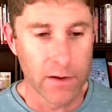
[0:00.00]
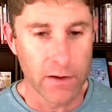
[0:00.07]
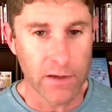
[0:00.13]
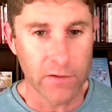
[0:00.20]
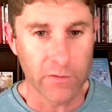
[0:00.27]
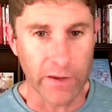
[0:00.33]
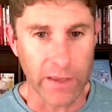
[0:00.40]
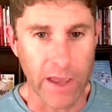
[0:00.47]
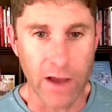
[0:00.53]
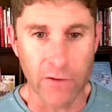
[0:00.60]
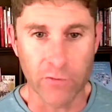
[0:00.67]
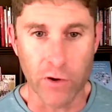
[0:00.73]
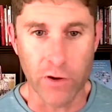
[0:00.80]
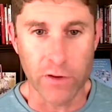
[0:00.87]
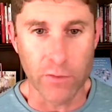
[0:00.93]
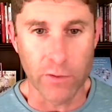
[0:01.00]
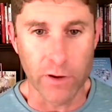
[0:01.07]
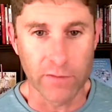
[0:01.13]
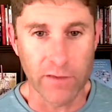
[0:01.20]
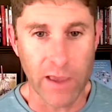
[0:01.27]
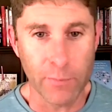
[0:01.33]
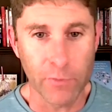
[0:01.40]
he's like, yeah, I started doing
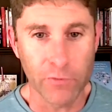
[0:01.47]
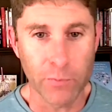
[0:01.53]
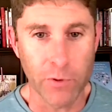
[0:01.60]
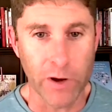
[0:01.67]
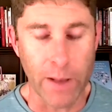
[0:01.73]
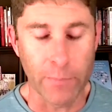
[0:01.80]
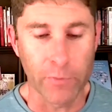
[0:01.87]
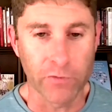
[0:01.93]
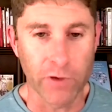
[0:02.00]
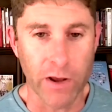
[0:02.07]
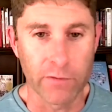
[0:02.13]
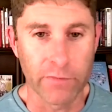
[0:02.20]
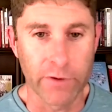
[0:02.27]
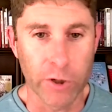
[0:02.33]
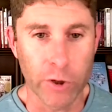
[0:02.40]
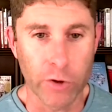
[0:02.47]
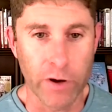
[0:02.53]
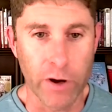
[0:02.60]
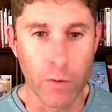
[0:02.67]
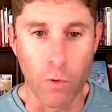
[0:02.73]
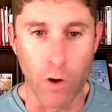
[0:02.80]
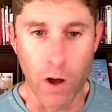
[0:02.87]
a tablespoon of apple cider vinegar
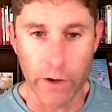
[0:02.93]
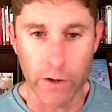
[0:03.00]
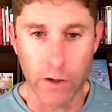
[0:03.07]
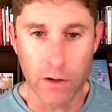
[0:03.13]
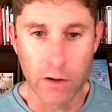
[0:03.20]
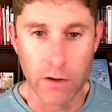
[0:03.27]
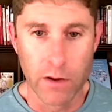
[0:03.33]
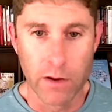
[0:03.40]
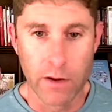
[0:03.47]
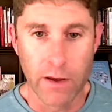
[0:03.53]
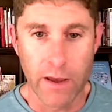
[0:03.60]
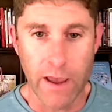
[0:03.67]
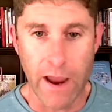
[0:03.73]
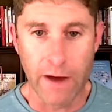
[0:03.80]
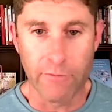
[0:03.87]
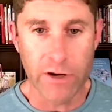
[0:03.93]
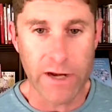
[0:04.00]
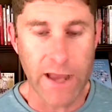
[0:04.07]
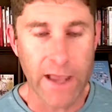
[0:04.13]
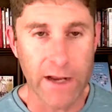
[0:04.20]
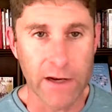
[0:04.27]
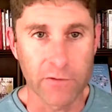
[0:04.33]
and water every
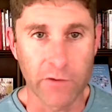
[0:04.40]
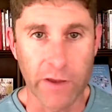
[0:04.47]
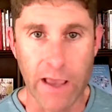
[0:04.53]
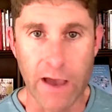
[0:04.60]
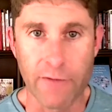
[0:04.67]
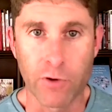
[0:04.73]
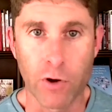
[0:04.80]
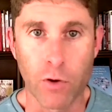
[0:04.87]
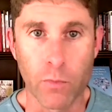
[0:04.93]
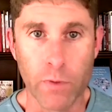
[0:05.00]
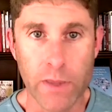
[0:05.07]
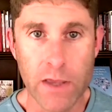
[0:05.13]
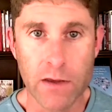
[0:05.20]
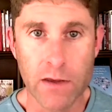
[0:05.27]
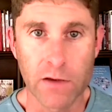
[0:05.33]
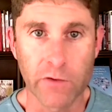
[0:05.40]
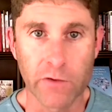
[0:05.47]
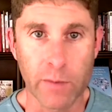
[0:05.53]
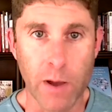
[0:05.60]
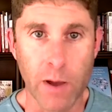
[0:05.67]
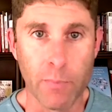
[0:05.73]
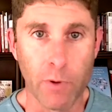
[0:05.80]
day. And he's like, after a week, he's
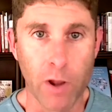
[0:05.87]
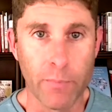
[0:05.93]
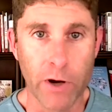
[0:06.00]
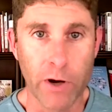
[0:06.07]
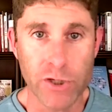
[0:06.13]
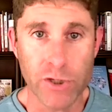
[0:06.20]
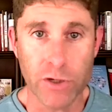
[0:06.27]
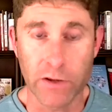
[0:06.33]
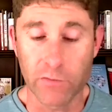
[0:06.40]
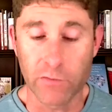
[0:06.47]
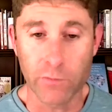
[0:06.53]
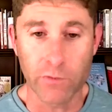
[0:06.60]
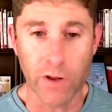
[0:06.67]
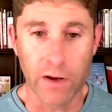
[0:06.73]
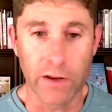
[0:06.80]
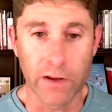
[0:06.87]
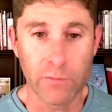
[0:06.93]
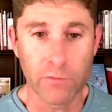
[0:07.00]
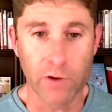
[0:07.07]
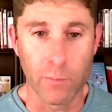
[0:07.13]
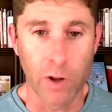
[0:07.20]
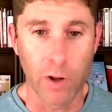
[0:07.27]
like, my blood pressure, because he was on he
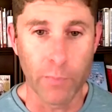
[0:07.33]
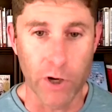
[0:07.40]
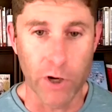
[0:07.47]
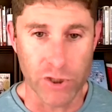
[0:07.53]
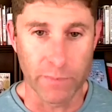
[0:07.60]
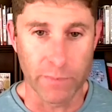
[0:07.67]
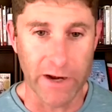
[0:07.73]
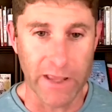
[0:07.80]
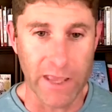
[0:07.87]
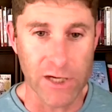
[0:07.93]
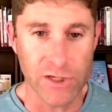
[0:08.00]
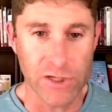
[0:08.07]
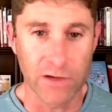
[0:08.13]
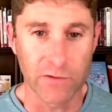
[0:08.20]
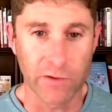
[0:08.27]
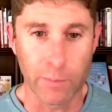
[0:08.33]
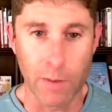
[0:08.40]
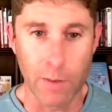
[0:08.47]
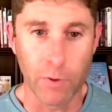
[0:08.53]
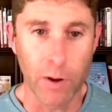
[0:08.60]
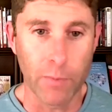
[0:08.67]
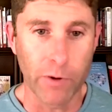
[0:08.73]
was on a blood pressure medication. He's like,
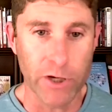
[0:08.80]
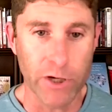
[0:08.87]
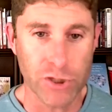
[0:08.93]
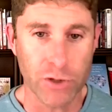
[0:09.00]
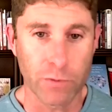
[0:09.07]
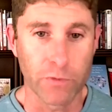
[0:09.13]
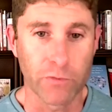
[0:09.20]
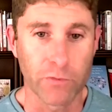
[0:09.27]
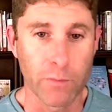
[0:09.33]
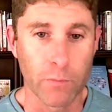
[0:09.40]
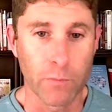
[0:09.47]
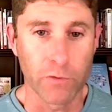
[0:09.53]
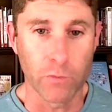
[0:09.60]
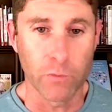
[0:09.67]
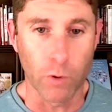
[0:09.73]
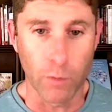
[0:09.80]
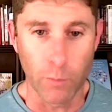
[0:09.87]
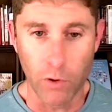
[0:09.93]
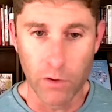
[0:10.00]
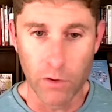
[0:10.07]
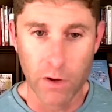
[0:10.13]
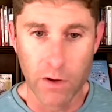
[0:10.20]
my blood pressure was was
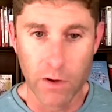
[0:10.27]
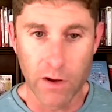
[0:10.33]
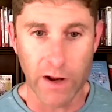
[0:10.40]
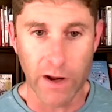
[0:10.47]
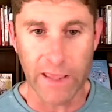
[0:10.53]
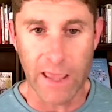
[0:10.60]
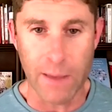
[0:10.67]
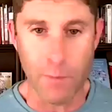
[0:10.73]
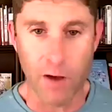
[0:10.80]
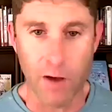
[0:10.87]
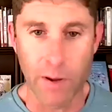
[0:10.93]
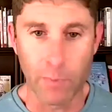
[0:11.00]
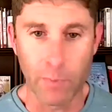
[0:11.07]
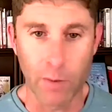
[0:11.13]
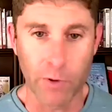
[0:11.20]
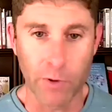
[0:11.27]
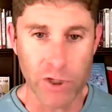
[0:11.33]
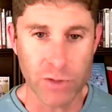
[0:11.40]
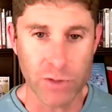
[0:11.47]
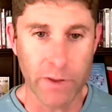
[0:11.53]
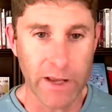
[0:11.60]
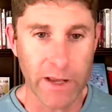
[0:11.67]
normal, and I came off my blood
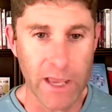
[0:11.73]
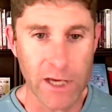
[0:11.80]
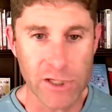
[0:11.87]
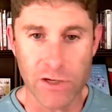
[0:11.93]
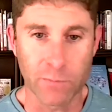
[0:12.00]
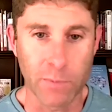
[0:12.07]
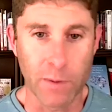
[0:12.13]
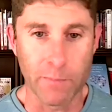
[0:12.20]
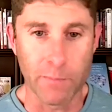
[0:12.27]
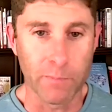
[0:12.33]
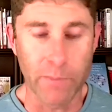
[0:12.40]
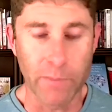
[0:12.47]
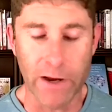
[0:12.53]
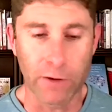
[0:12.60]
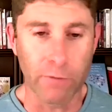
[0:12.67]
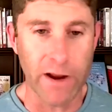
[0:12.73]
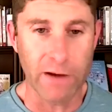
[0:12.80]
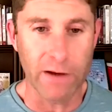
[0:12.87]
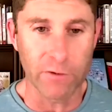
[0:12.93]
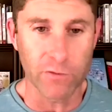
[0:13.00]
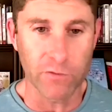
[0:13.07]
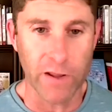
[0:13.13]
pressure medication. It's been been great
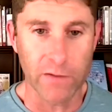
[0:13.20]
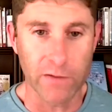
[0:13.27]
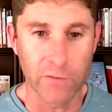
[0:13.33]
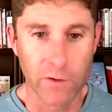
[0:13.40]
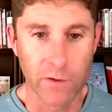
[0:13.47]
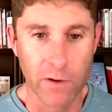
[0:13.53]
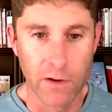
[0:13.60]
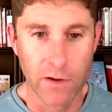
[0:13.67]
ever since.